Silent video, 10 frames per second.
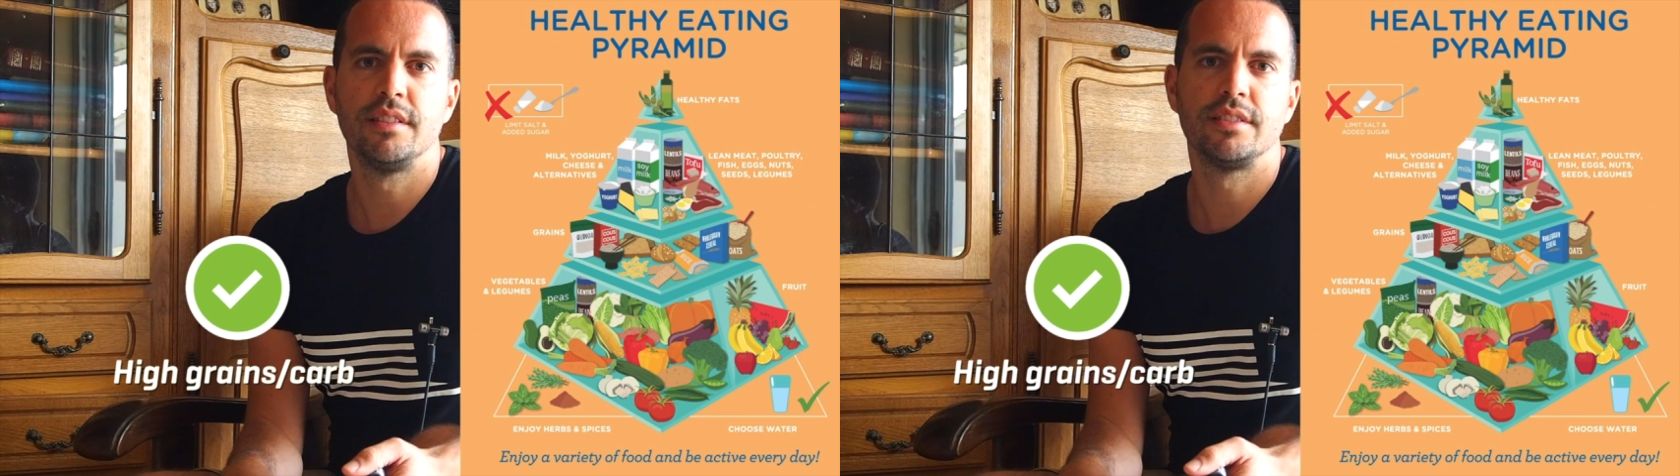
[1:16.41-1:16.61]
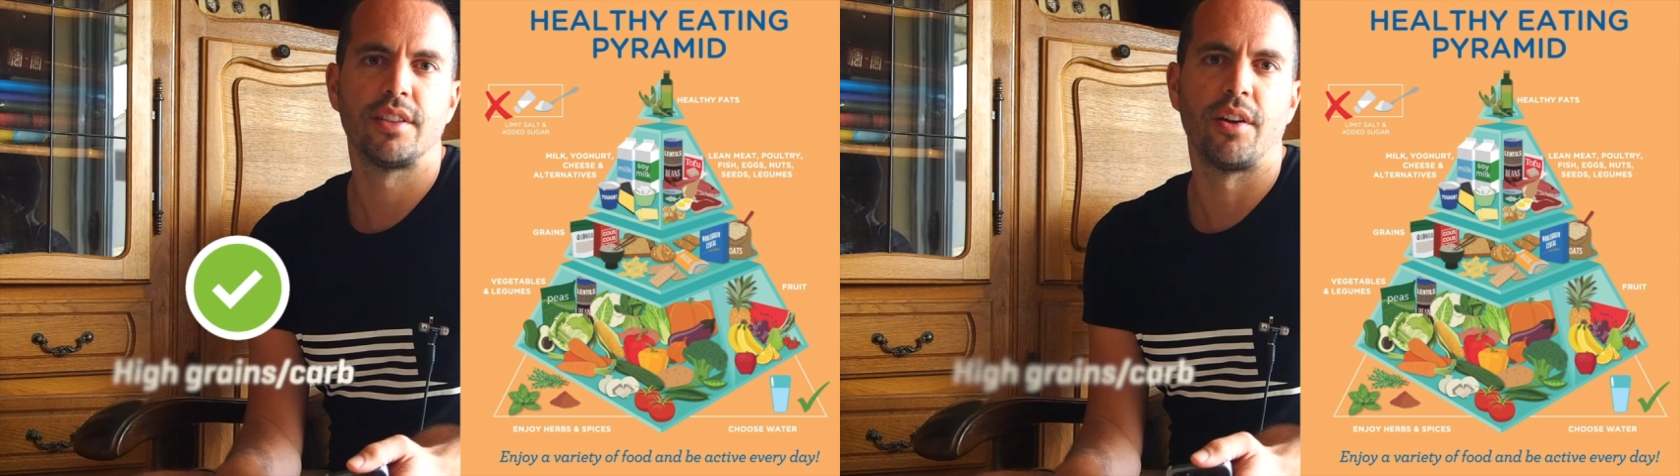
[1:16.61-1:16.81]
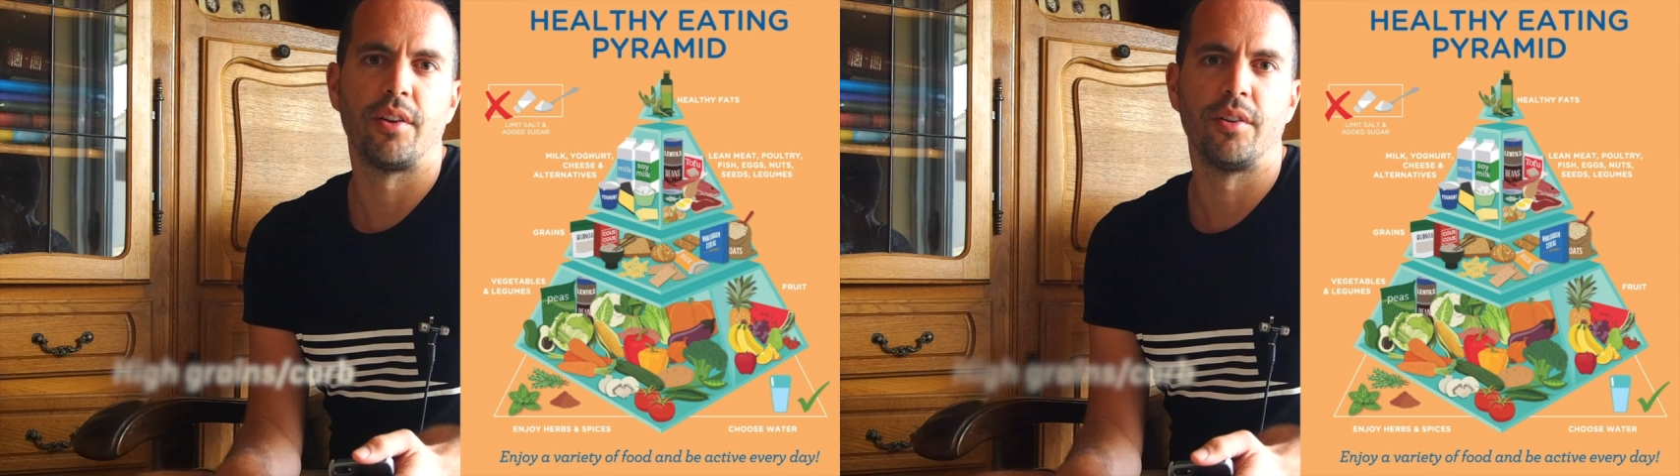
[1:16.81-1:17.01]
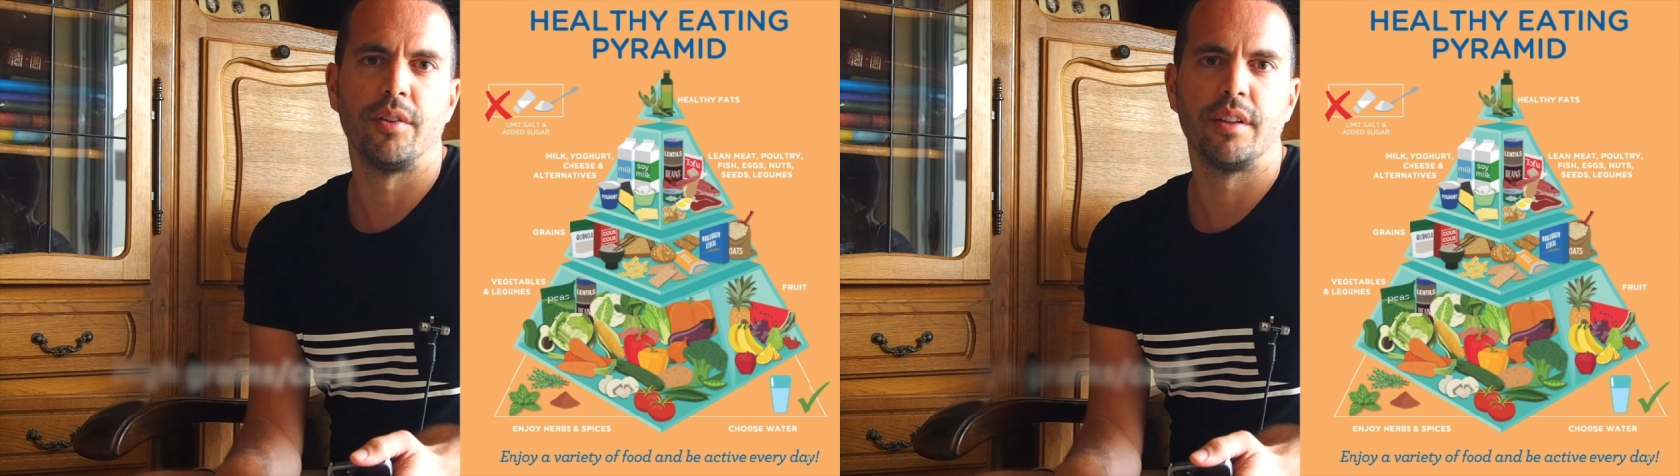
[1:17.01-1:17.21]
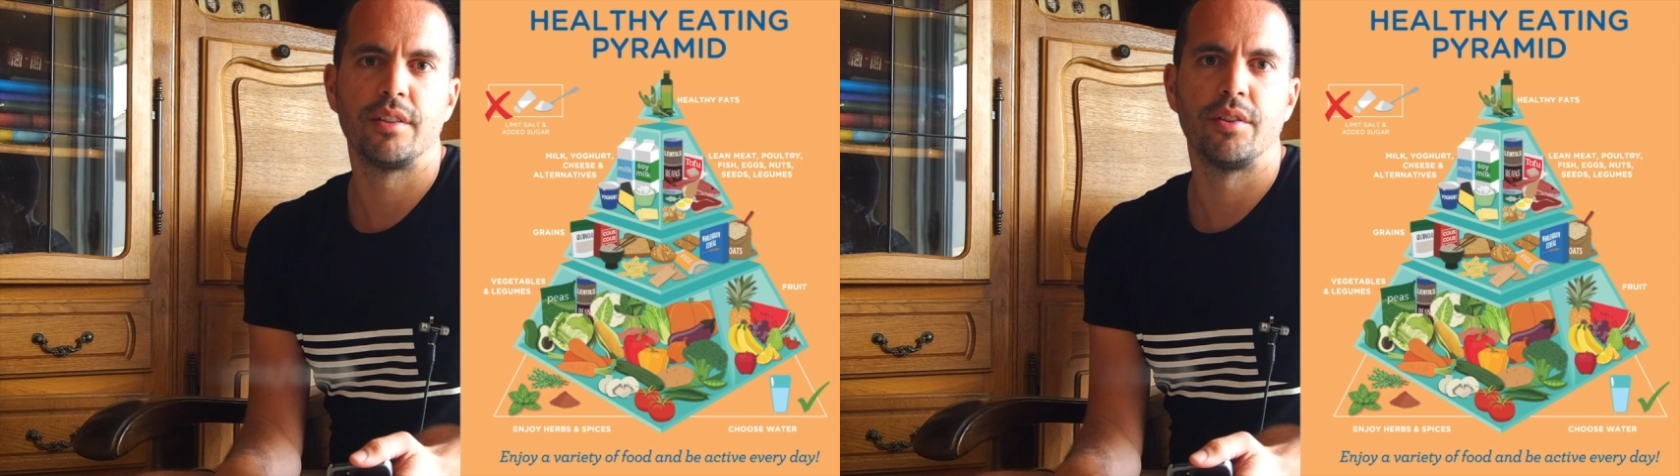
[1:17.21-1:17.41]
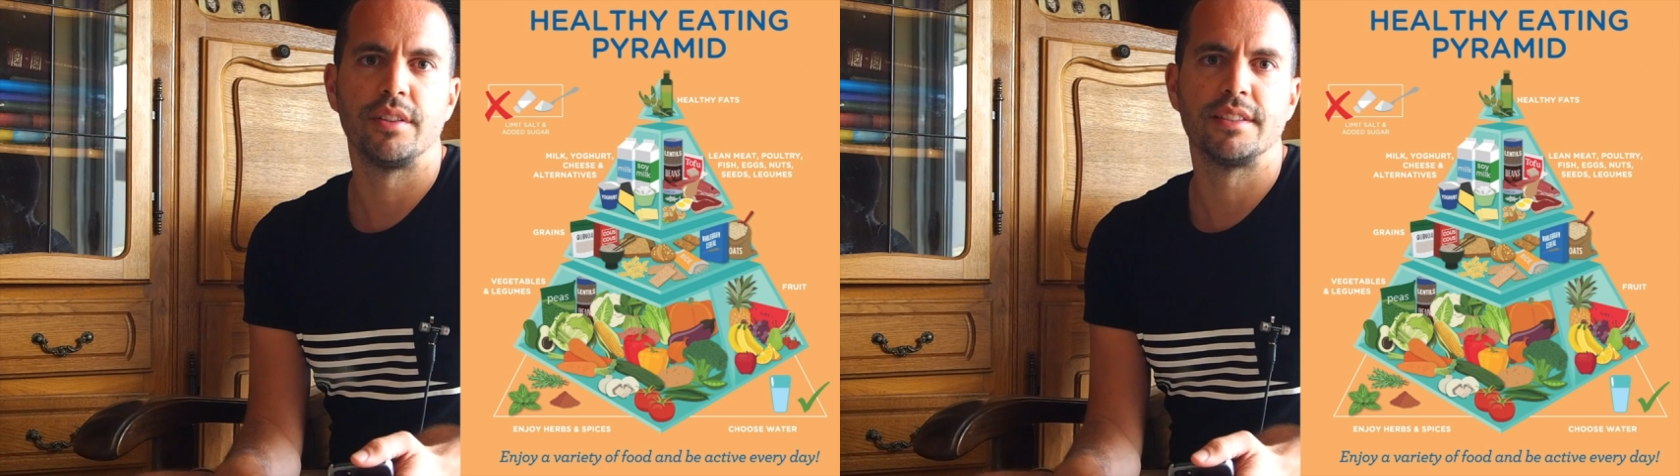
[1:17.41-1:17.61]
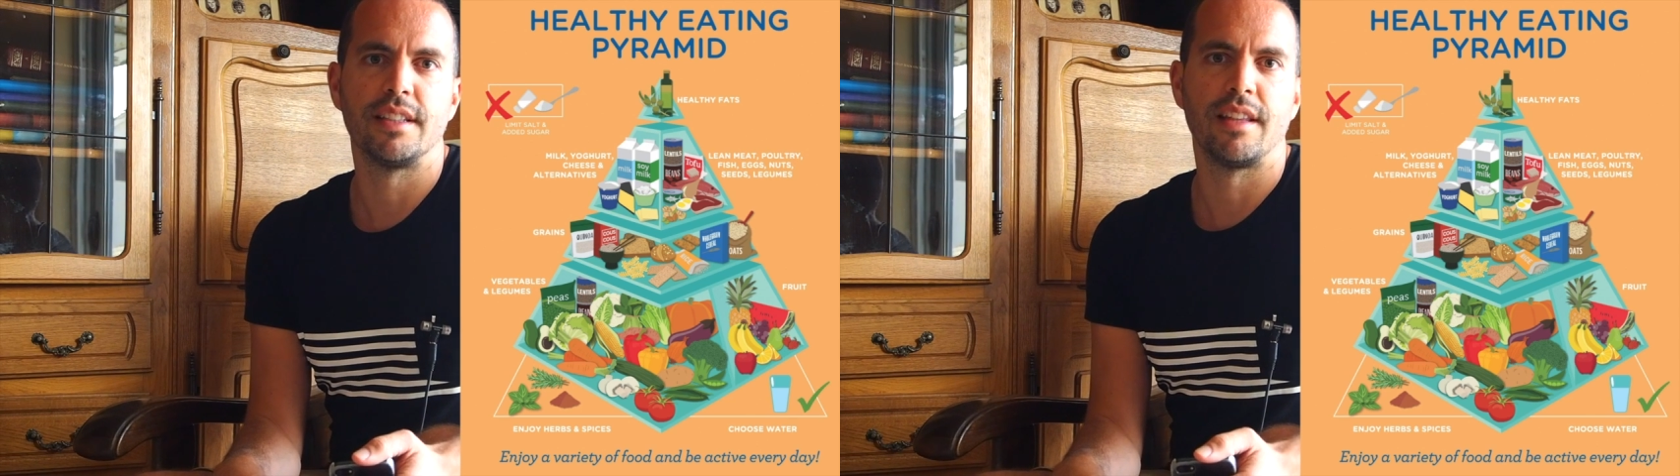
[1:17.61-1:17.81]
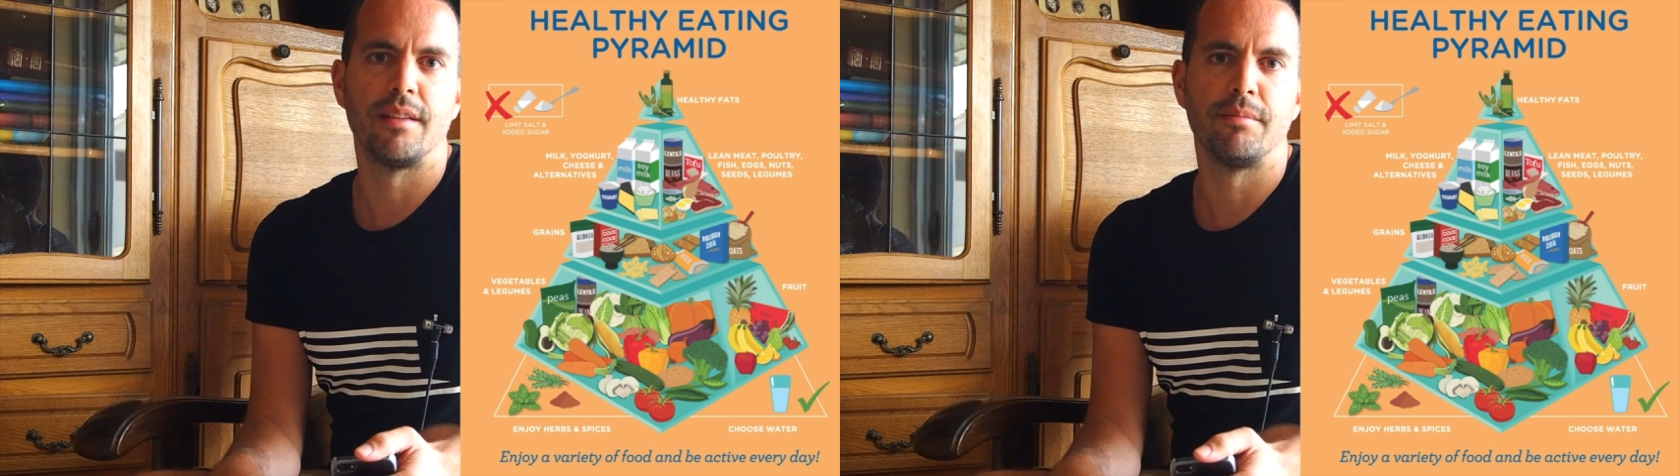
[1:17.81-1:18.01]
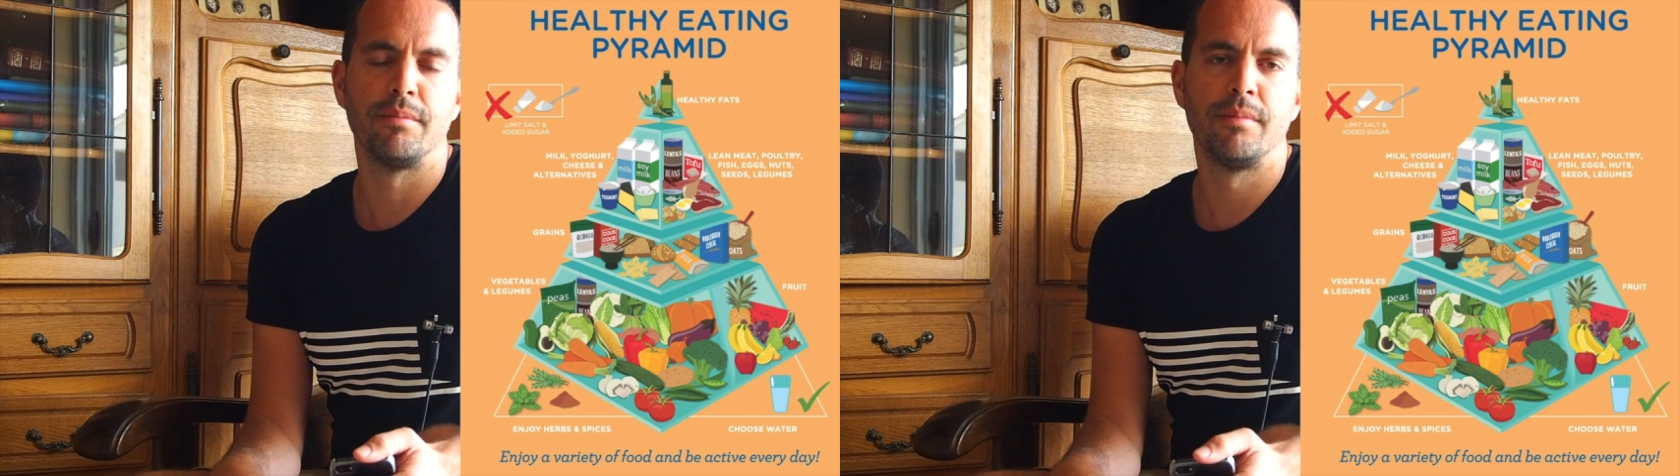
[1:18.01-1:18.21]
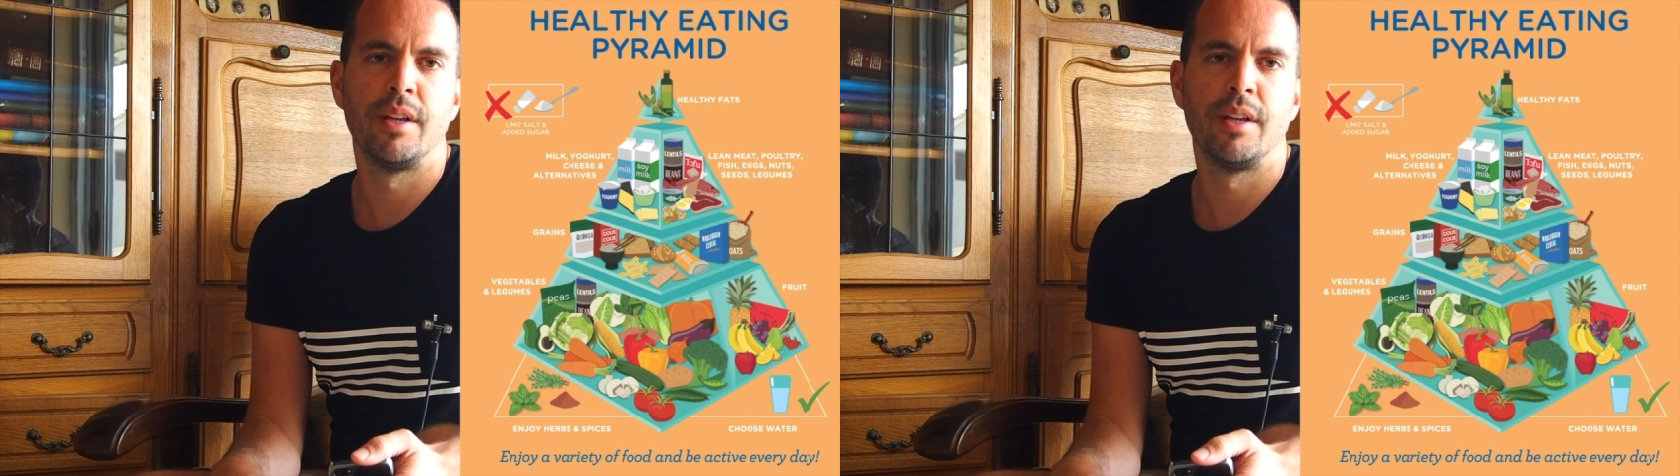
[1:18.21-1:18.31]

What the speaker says: so good to see them